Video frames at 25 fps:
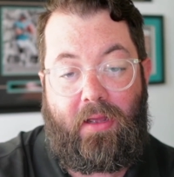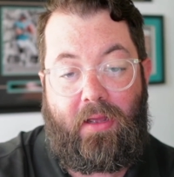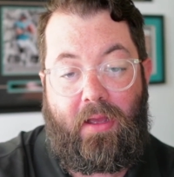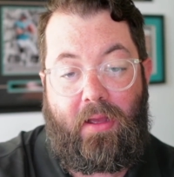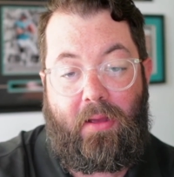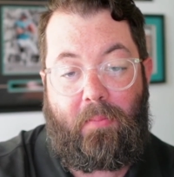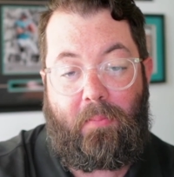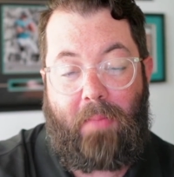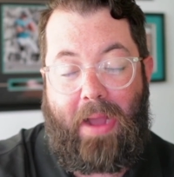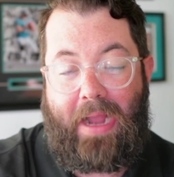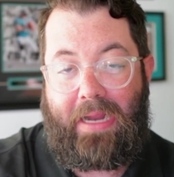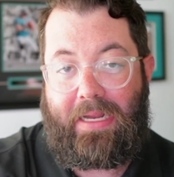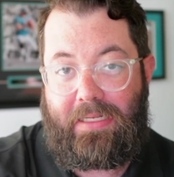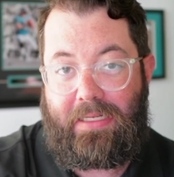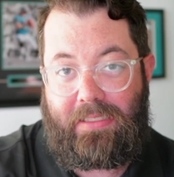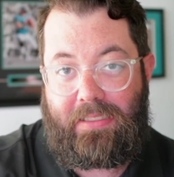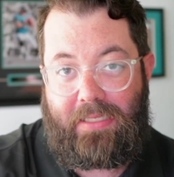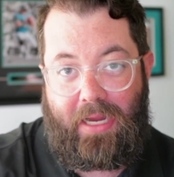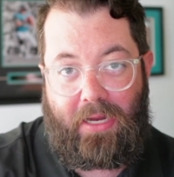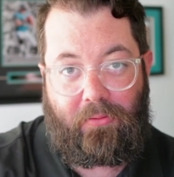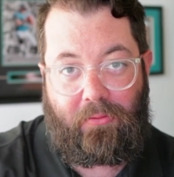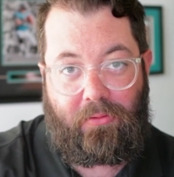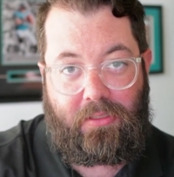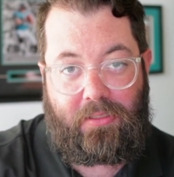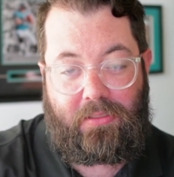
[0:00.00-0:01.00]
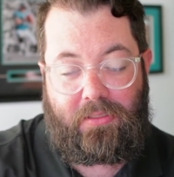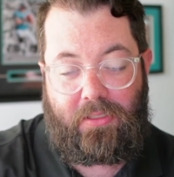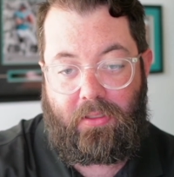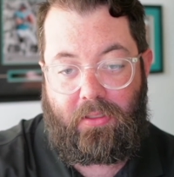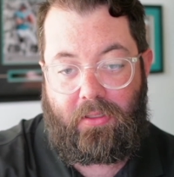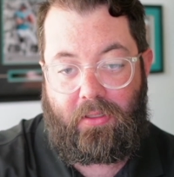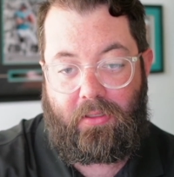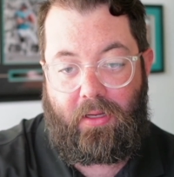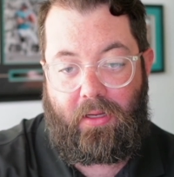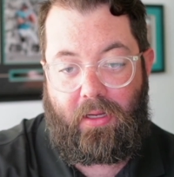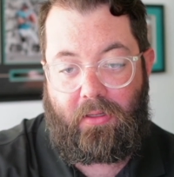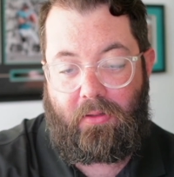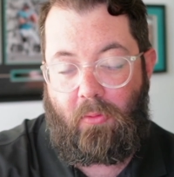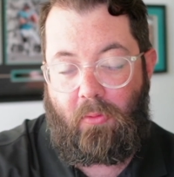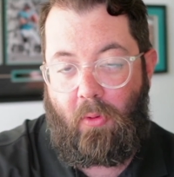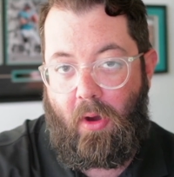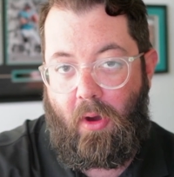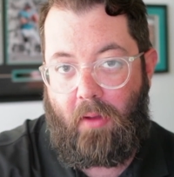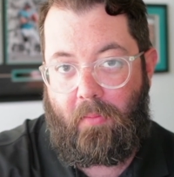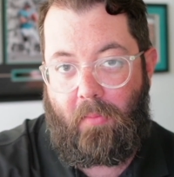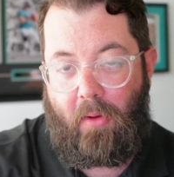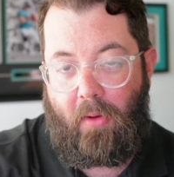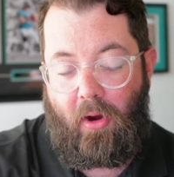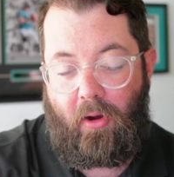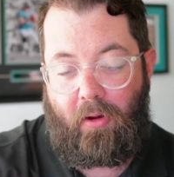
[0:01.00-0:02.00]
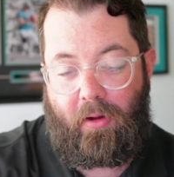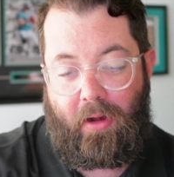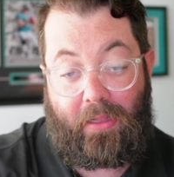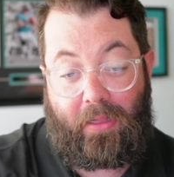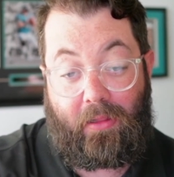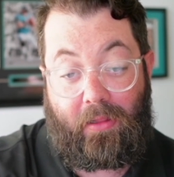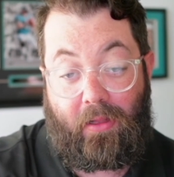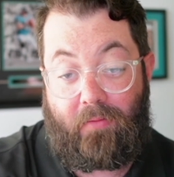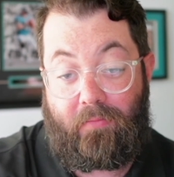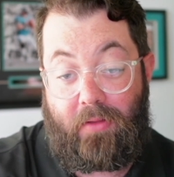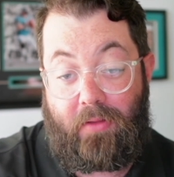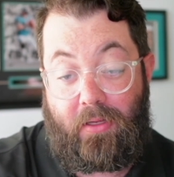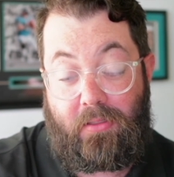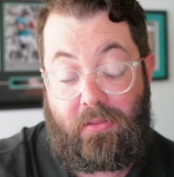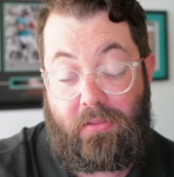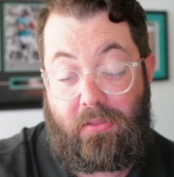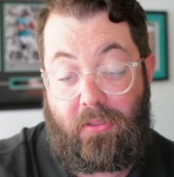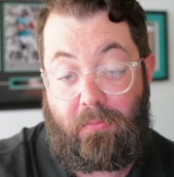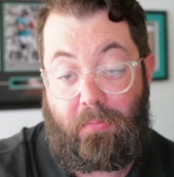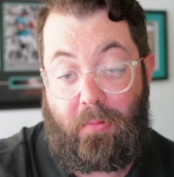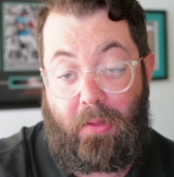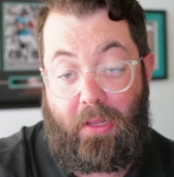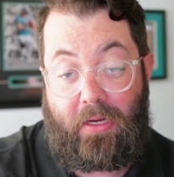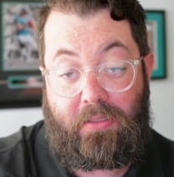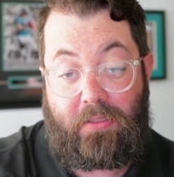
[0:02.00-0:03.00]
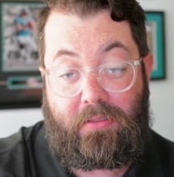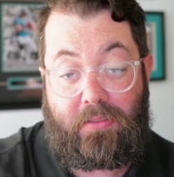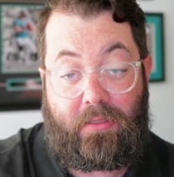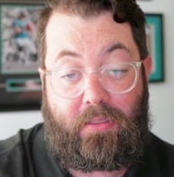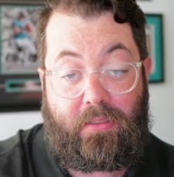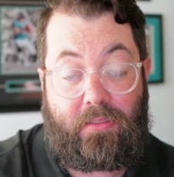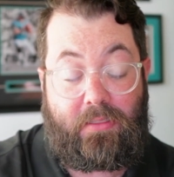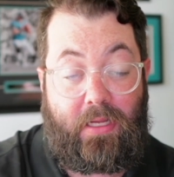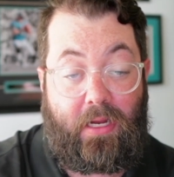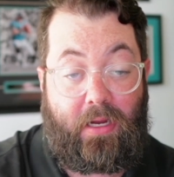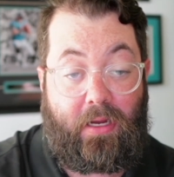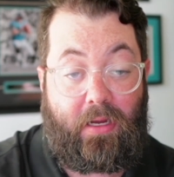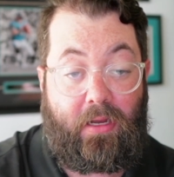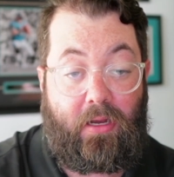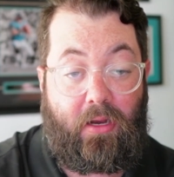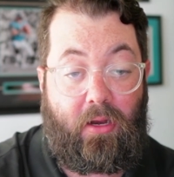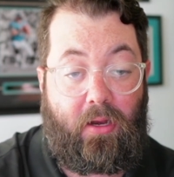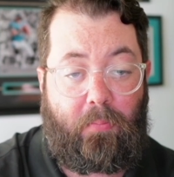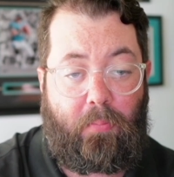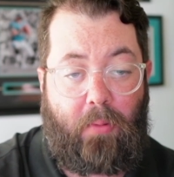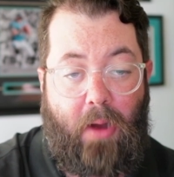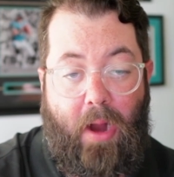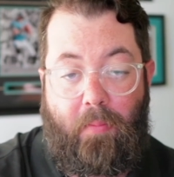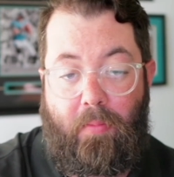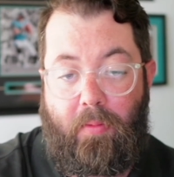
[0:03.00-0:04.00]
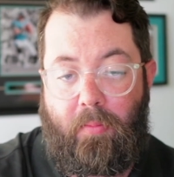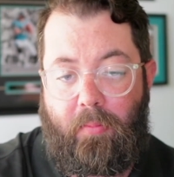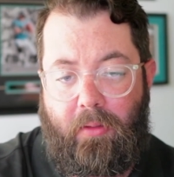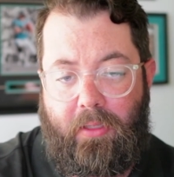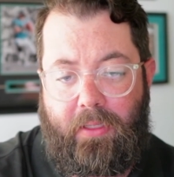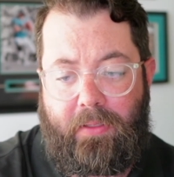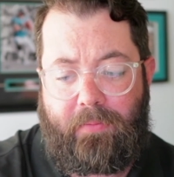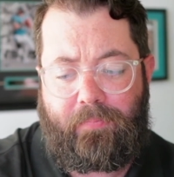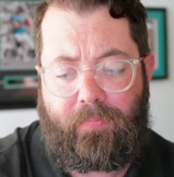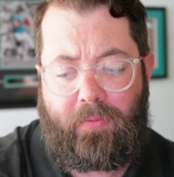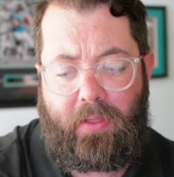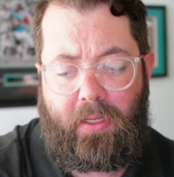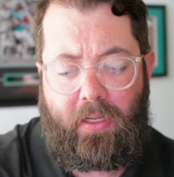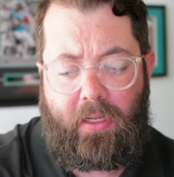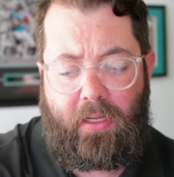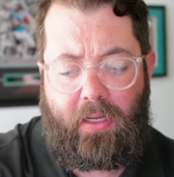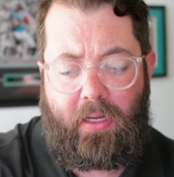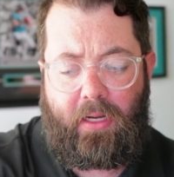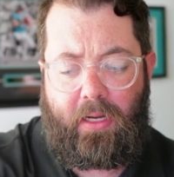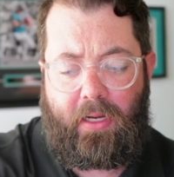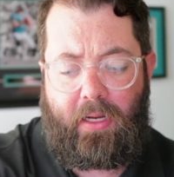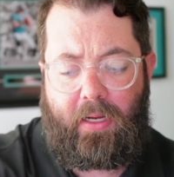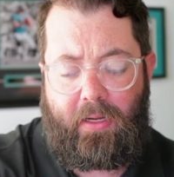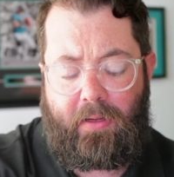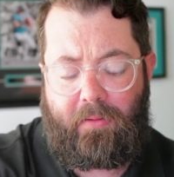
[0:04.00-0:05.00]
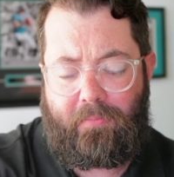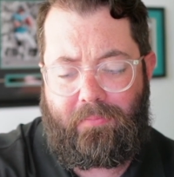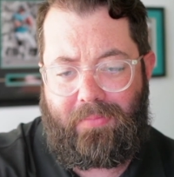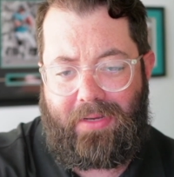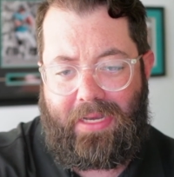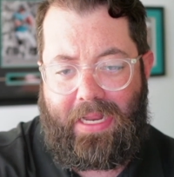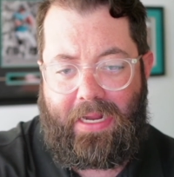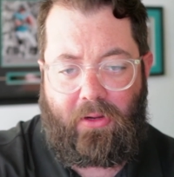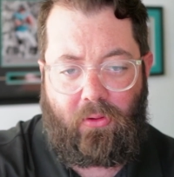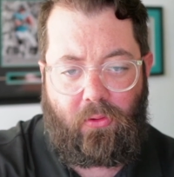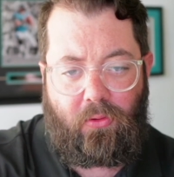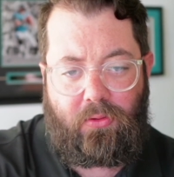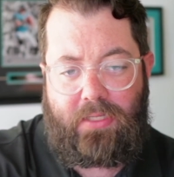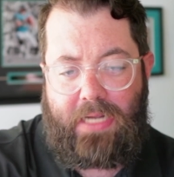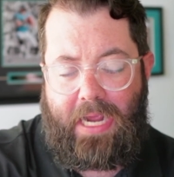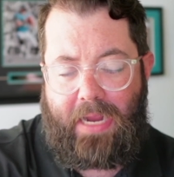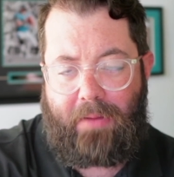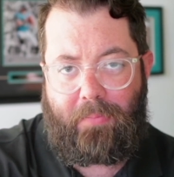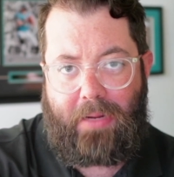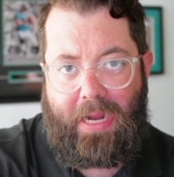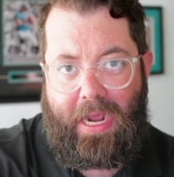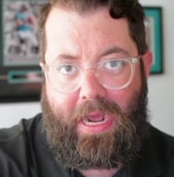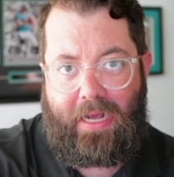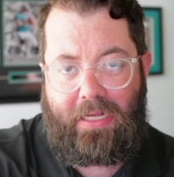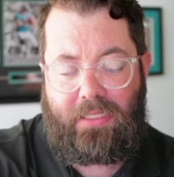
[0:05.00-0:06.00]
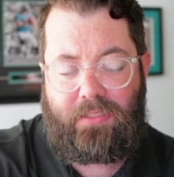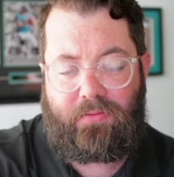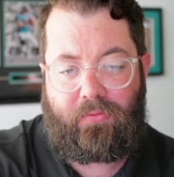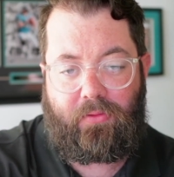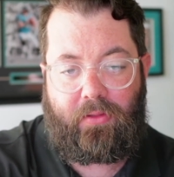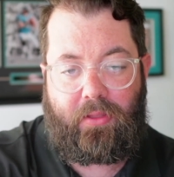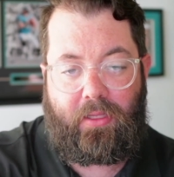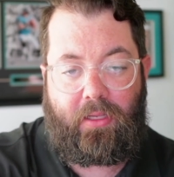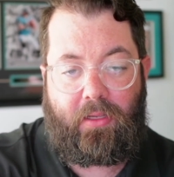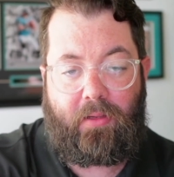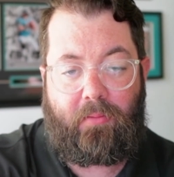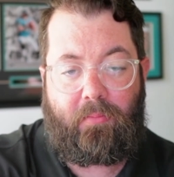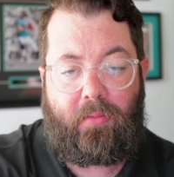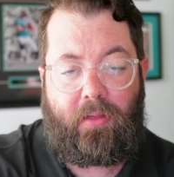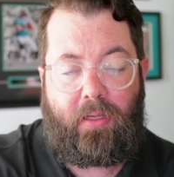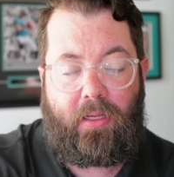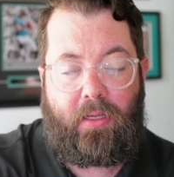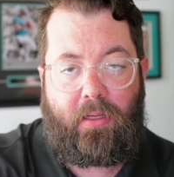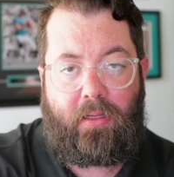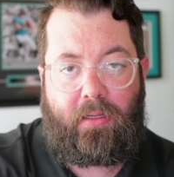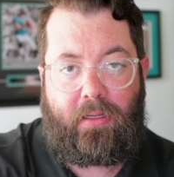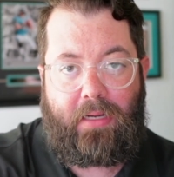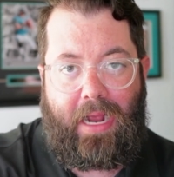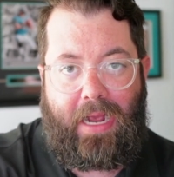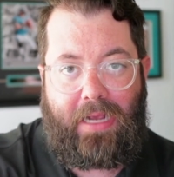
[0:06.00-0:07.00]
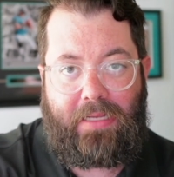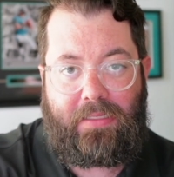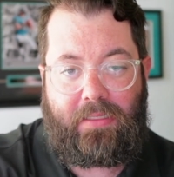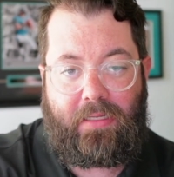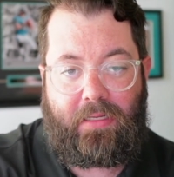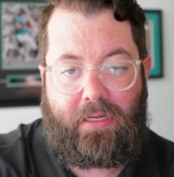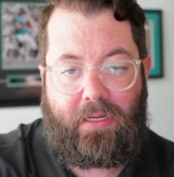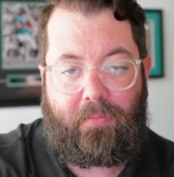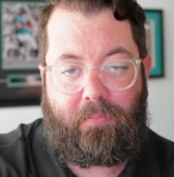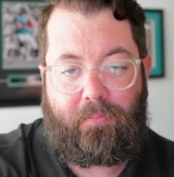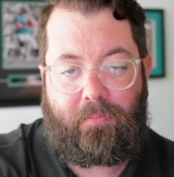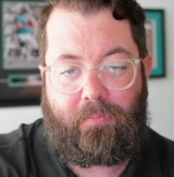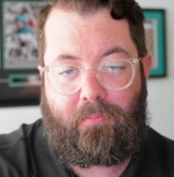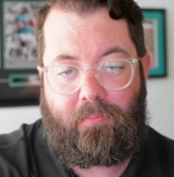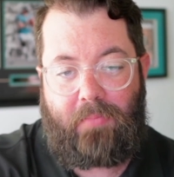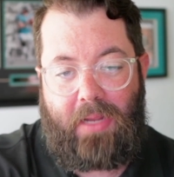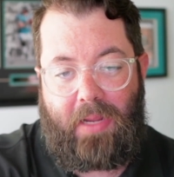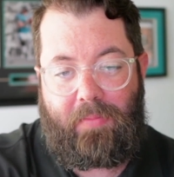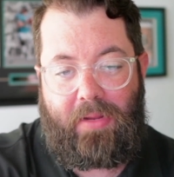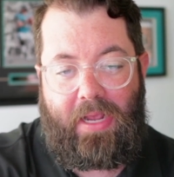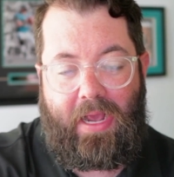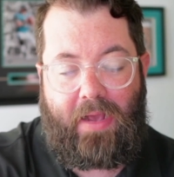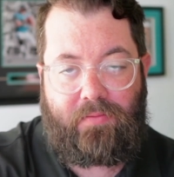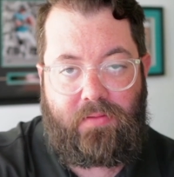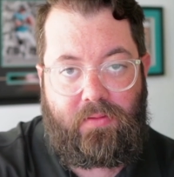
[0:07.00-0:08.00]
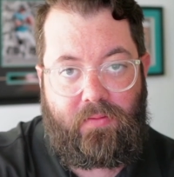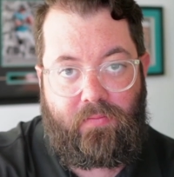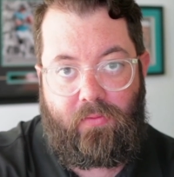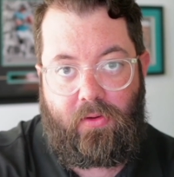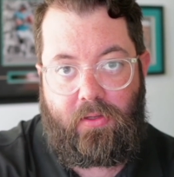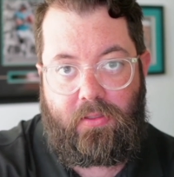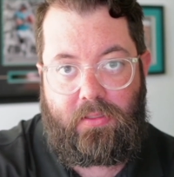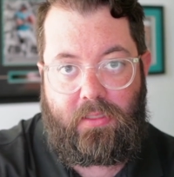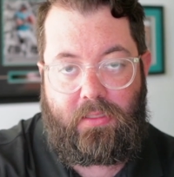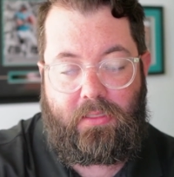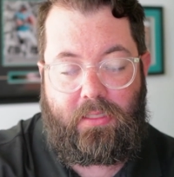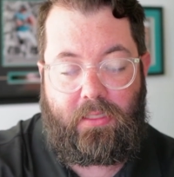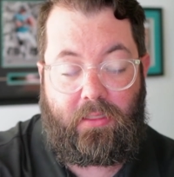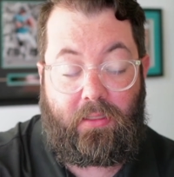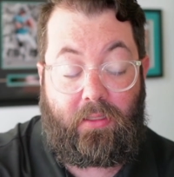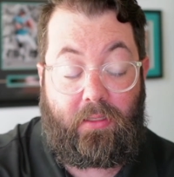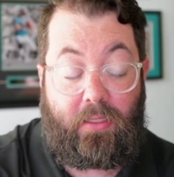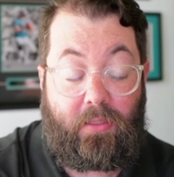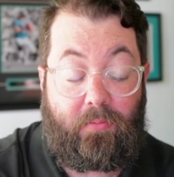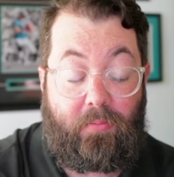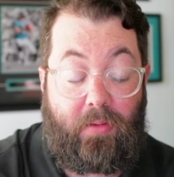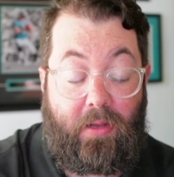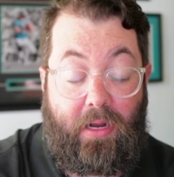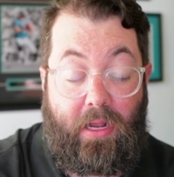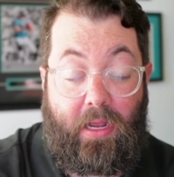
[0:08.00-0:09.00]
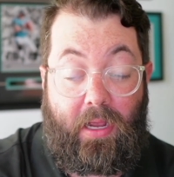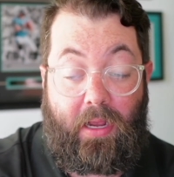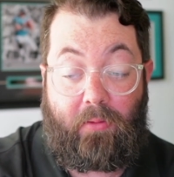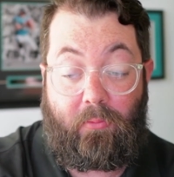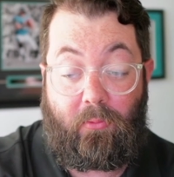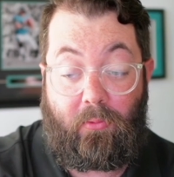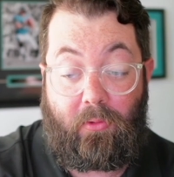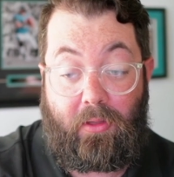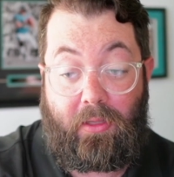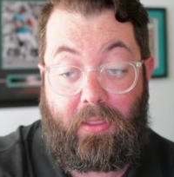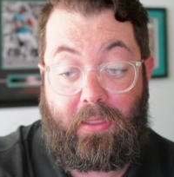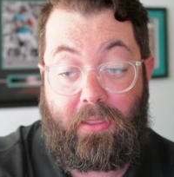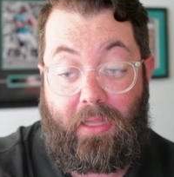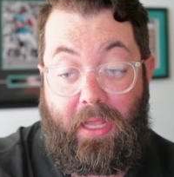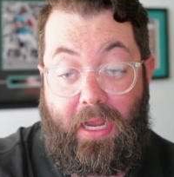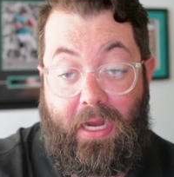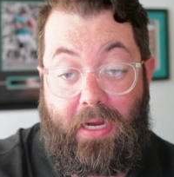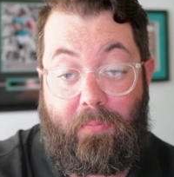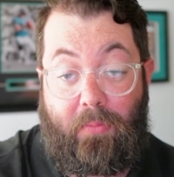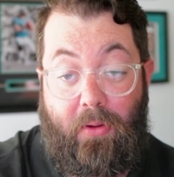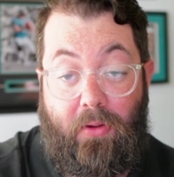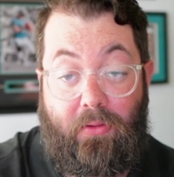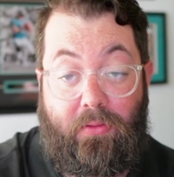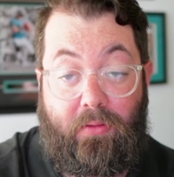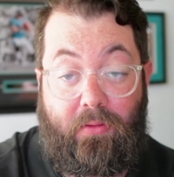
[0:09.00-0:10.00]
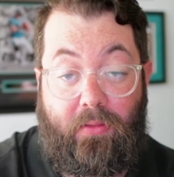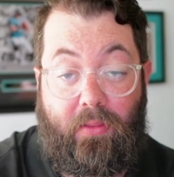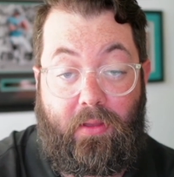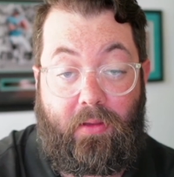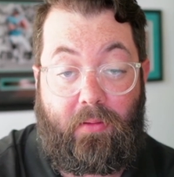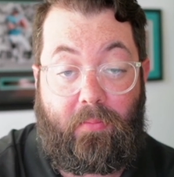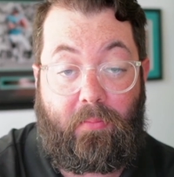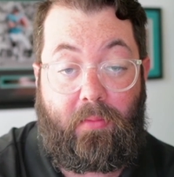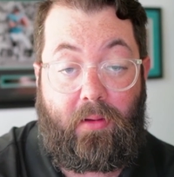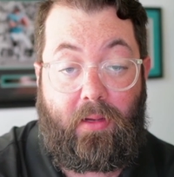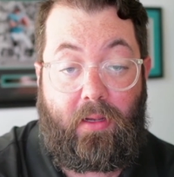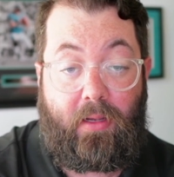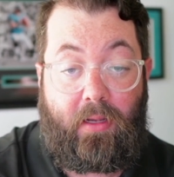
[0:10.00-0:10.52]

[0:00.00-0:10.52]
Mikey Sainristil and Quan Martin. I love those two players in the secondary. Probably nickel type guys for them. Guys that can maybe have some versatility, but I really like both of them.